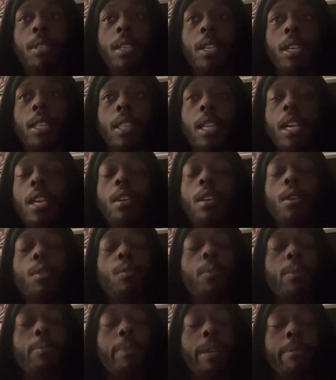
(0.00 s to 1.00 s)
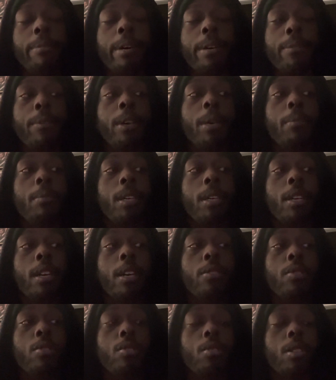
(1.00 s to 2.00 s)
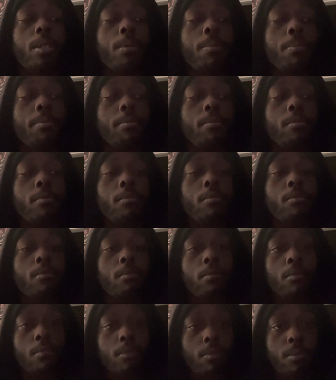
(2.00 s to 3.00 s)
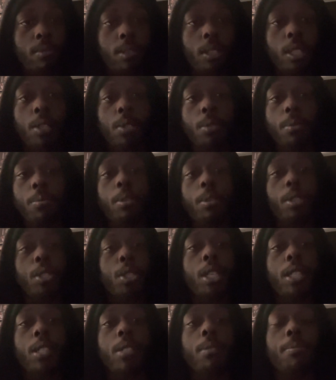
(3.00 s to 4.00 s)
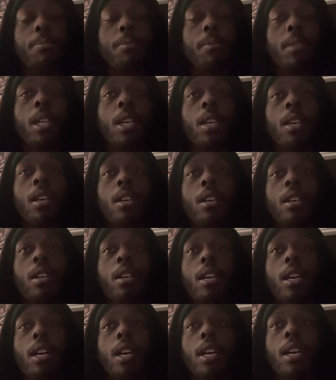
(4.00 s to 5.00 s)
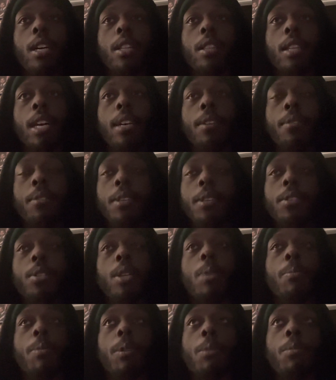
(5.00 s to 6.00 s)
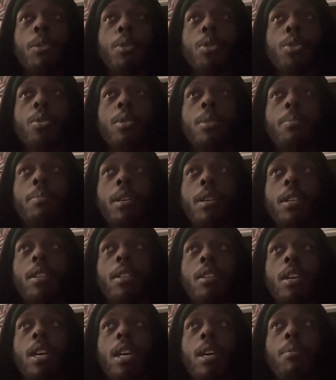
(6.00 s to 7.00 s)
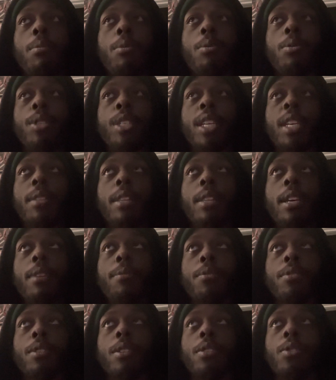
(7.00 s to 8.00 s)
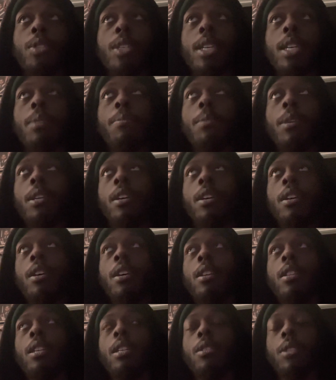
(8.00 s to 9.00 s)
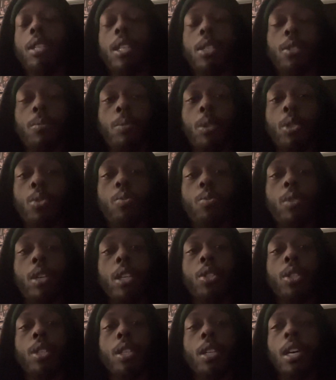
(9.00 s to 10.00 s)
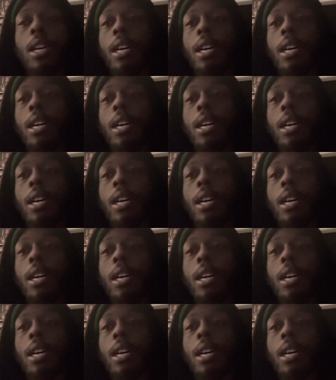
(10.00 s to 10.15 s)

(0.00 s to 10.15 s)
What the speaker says: And thank you for being my family, honestly. Really do appreciate it. A lot of things are happening personally, but I will save that for another time. Thank you guys so much for watching.